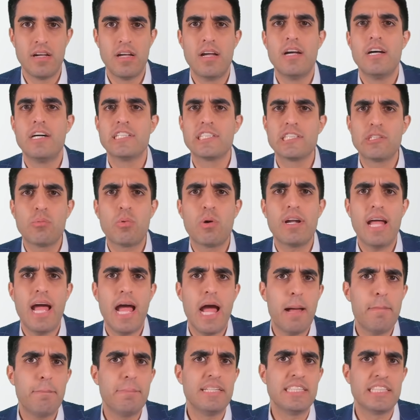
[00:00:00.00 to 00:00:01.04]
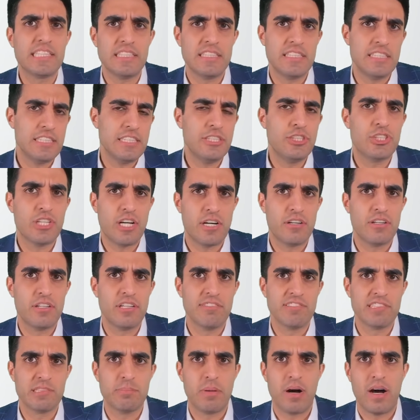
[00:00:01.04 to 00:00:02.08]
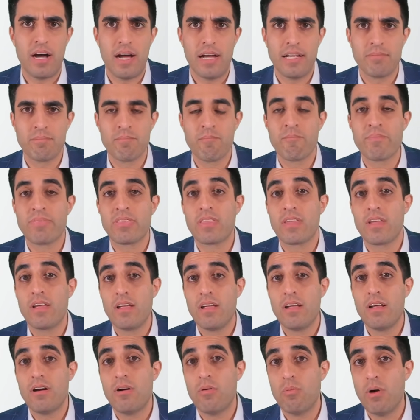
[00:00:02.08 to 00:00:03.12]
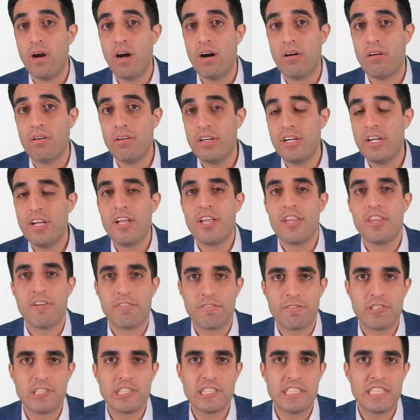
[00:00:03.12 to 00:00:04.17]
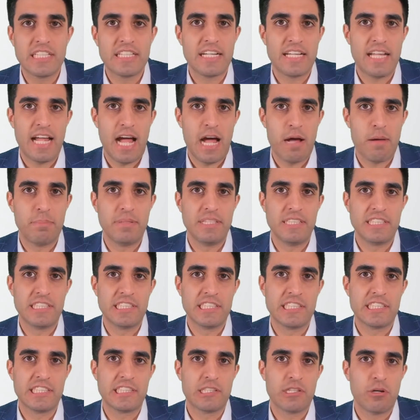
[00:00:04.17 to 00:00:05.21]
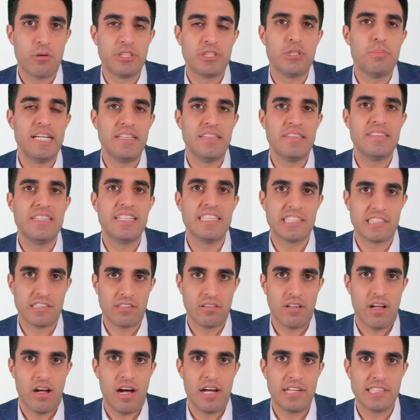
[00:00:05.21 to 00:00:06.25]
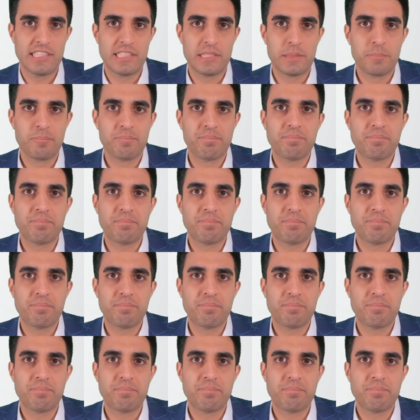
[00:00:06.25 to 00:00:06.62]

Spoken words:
So what happens in a degenerative spine? Well, the first thing that happens is going to be disc loss.